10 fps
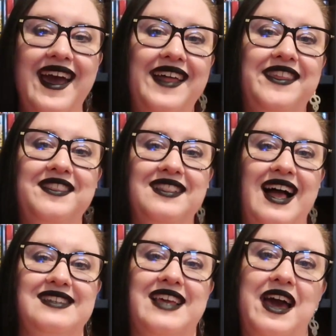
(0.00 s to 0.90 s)
And then the
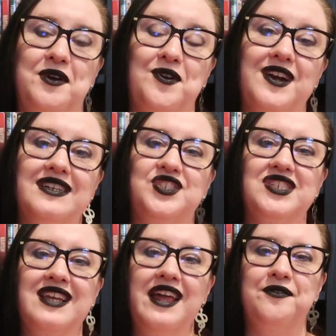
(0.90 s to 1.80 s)
last category is
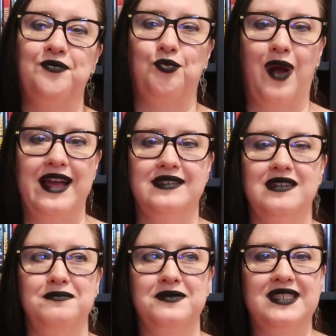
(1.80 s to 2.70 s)
just kind of
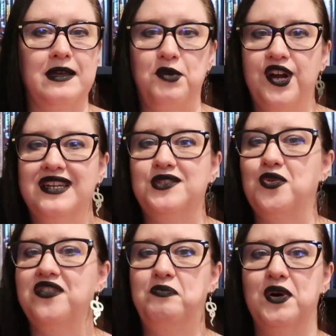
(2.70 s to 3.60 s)
random summary
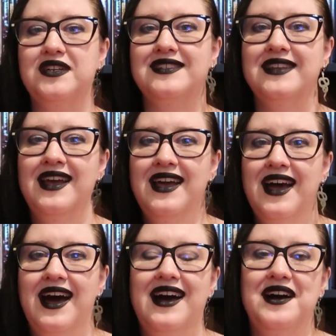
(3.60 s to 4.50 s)
sort of books.
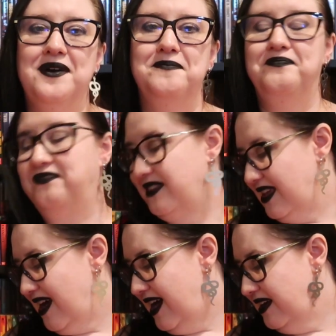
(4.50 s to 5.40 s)
Um,
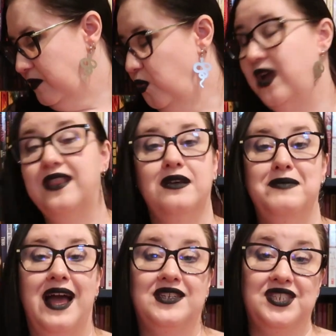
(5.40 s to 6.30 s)
one of
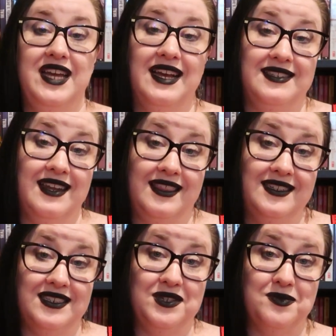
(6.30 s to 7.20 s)
them actually has
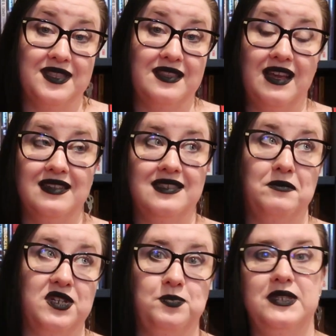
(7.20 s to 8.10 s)
nothing to do with uh,
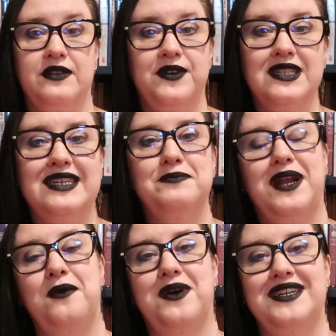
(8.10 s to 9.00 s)
summer specifically,
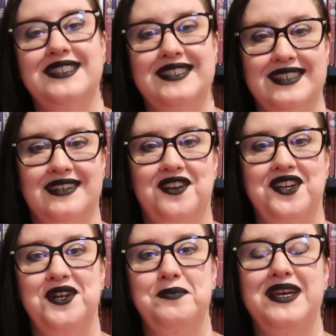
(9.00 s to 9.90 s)
but I wanted to stick it
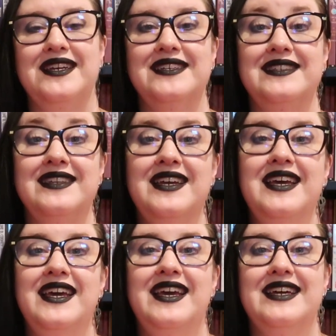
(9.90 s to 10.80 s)
on here because
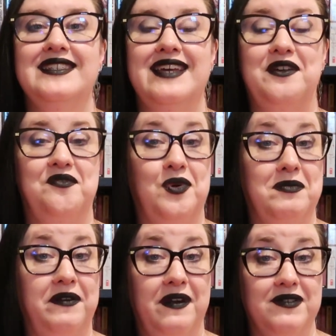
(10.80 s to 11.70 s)
it's out of one
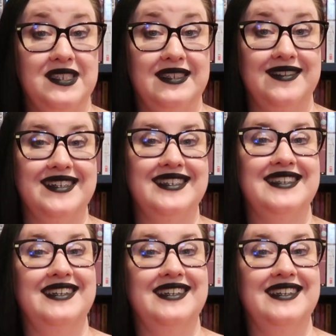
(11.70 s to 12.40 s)
of my favorite series.